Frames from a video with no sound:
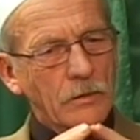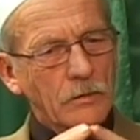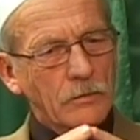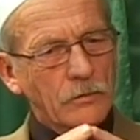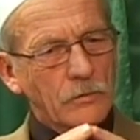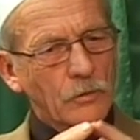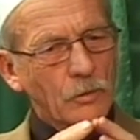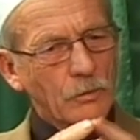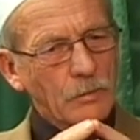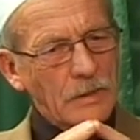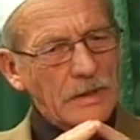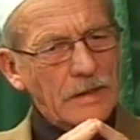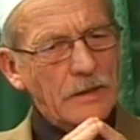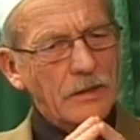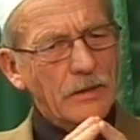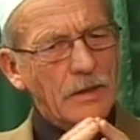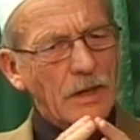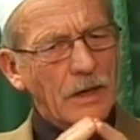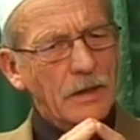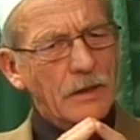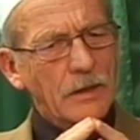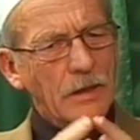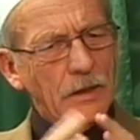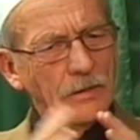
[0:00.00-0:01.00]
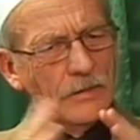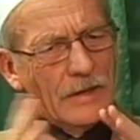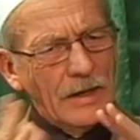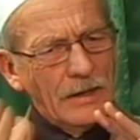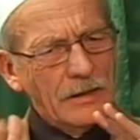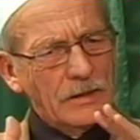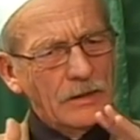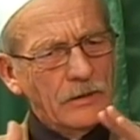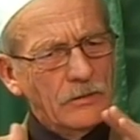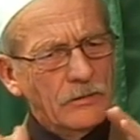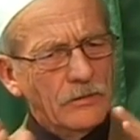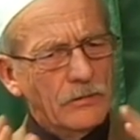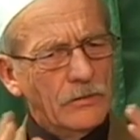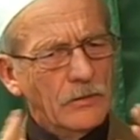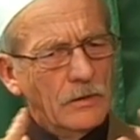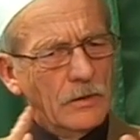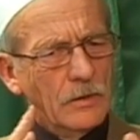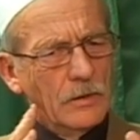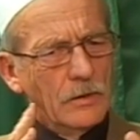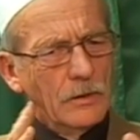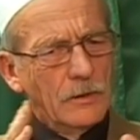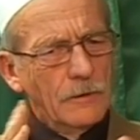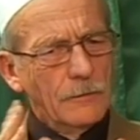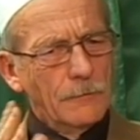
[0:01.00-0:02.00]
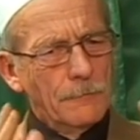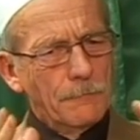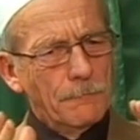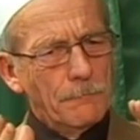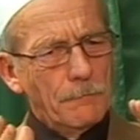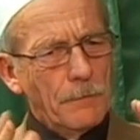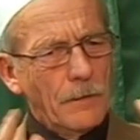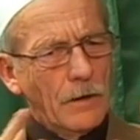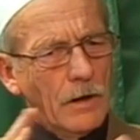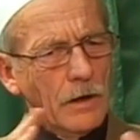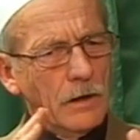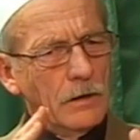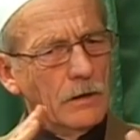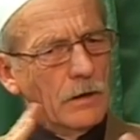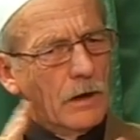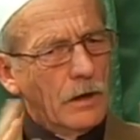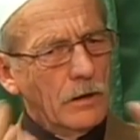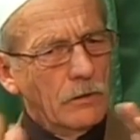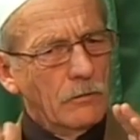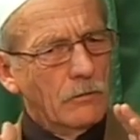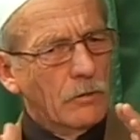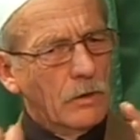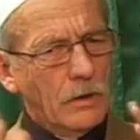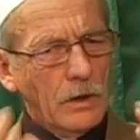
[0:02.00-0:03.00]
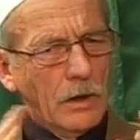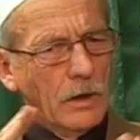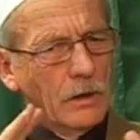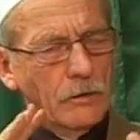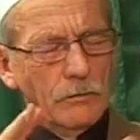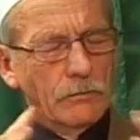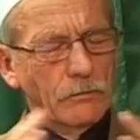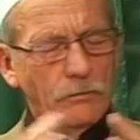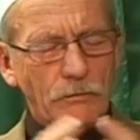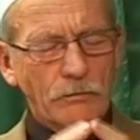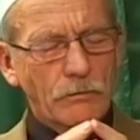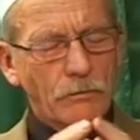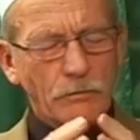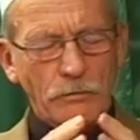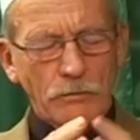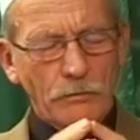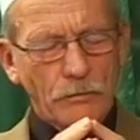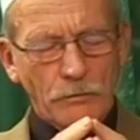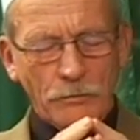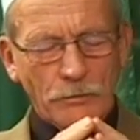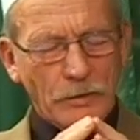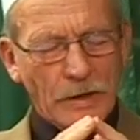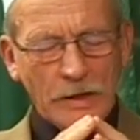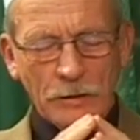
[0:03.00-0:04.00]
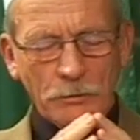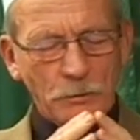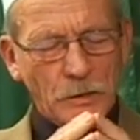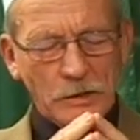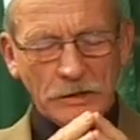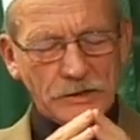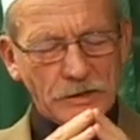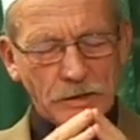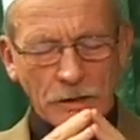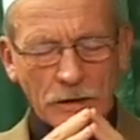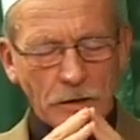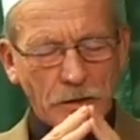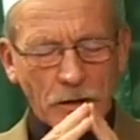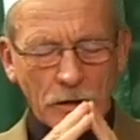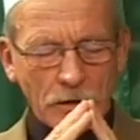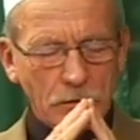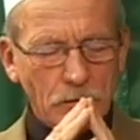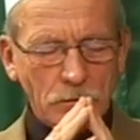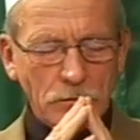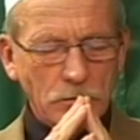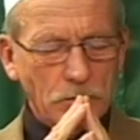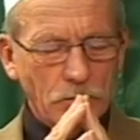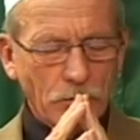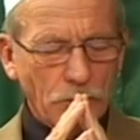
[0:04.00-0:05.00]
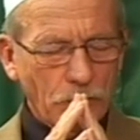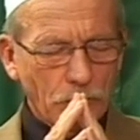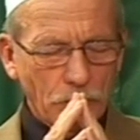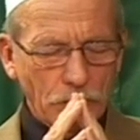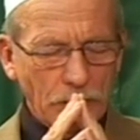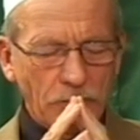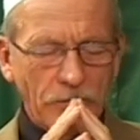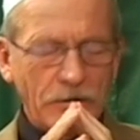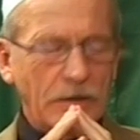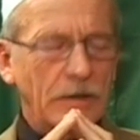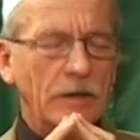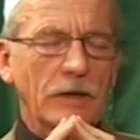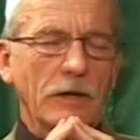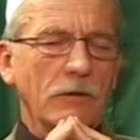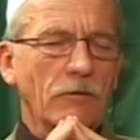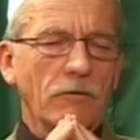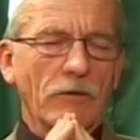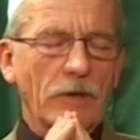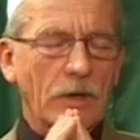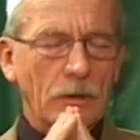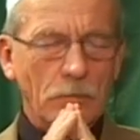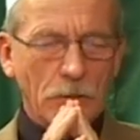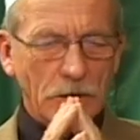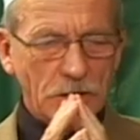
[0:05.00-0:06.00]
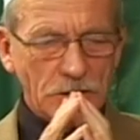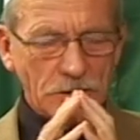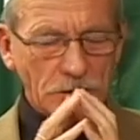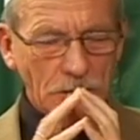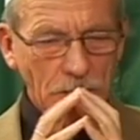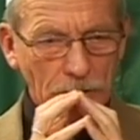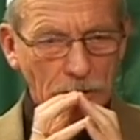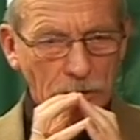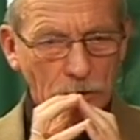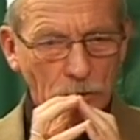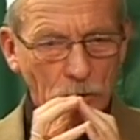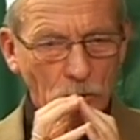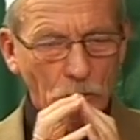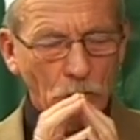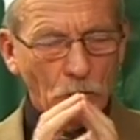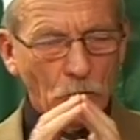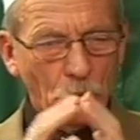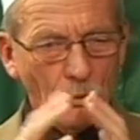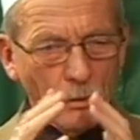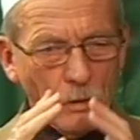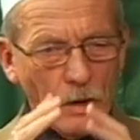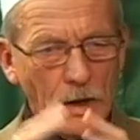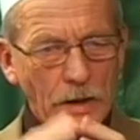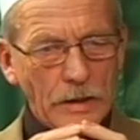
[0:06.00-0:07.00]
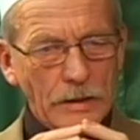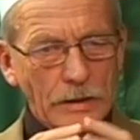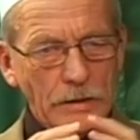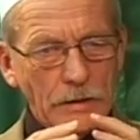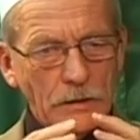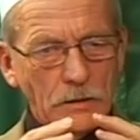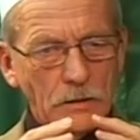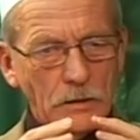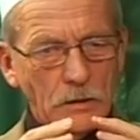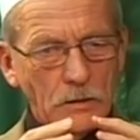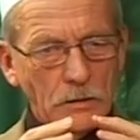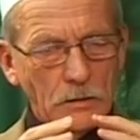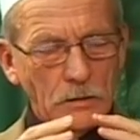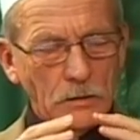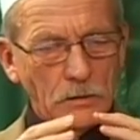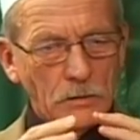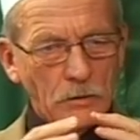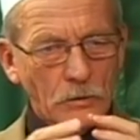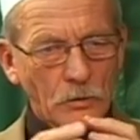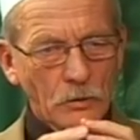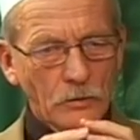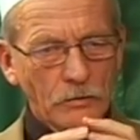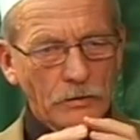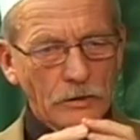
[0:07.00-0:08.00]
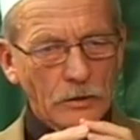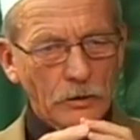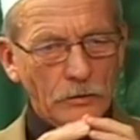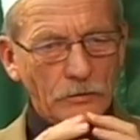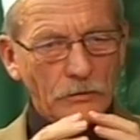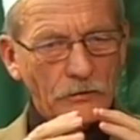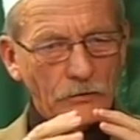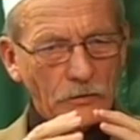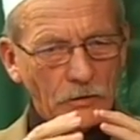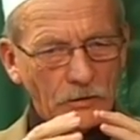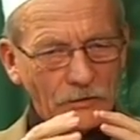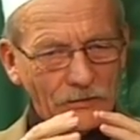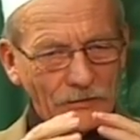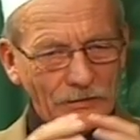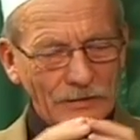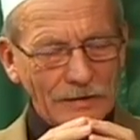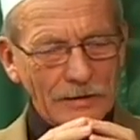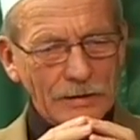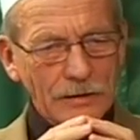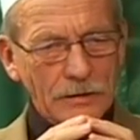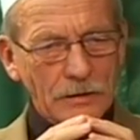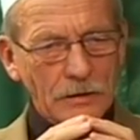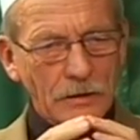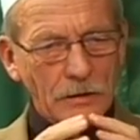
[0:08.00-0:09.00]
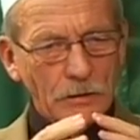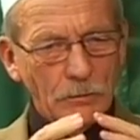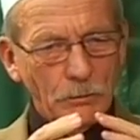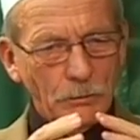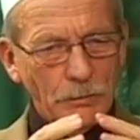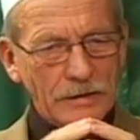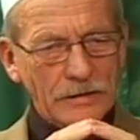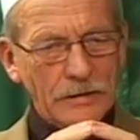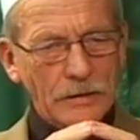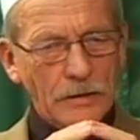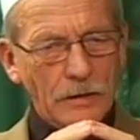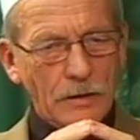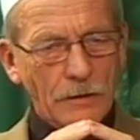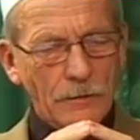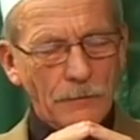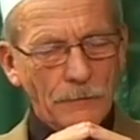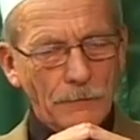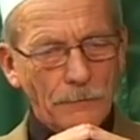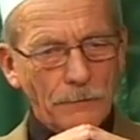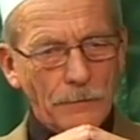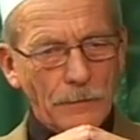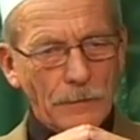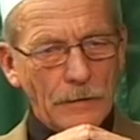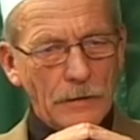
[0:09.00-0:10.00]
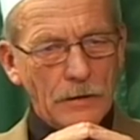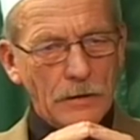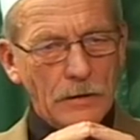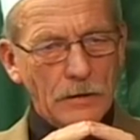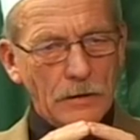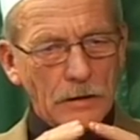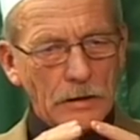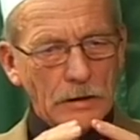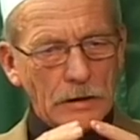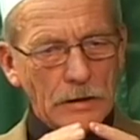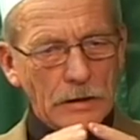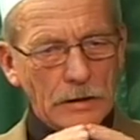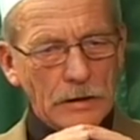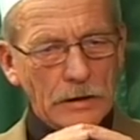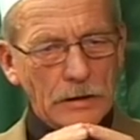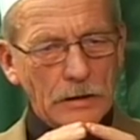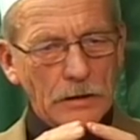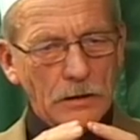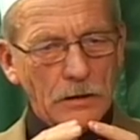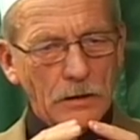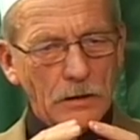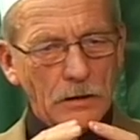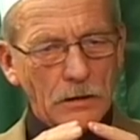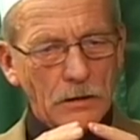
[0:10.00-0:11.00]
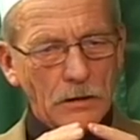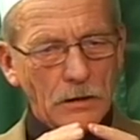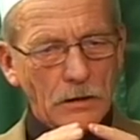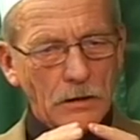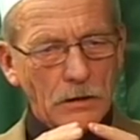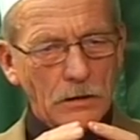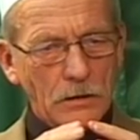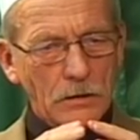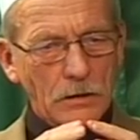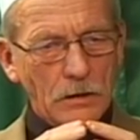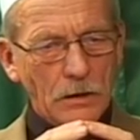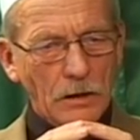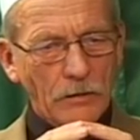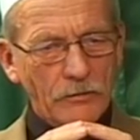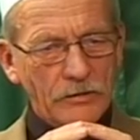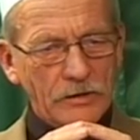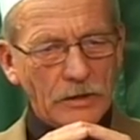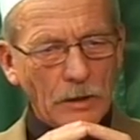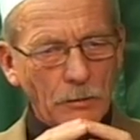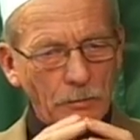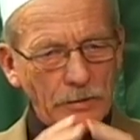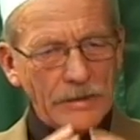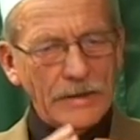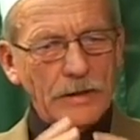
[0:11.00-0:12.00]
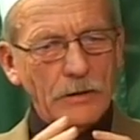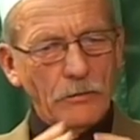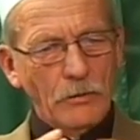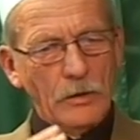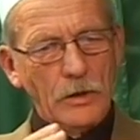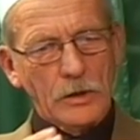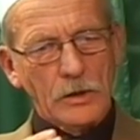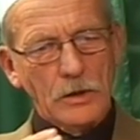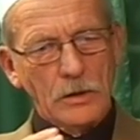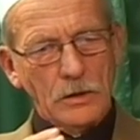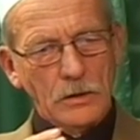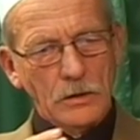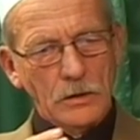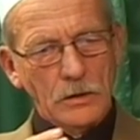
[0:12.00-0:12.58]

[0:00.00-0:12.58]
to me, that is, I pray much, and I've been thinking very much, why do we not succeed better in our tabligh work,